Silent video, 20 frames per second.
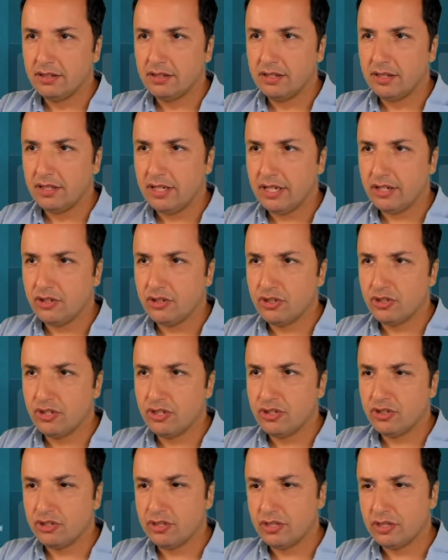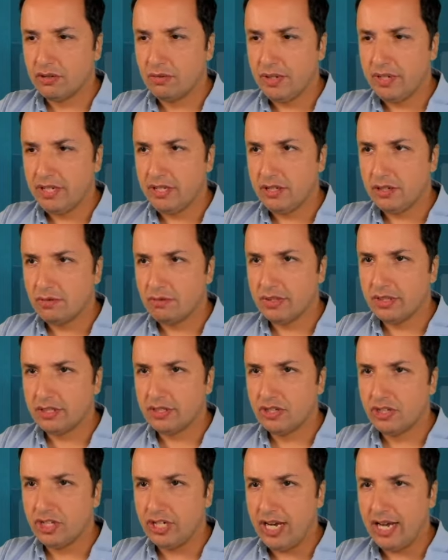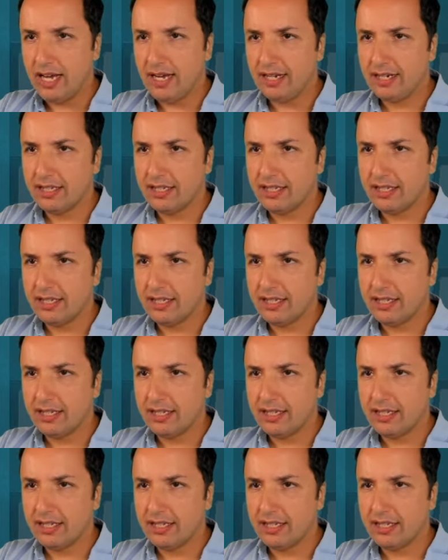and exchange the queens with the check,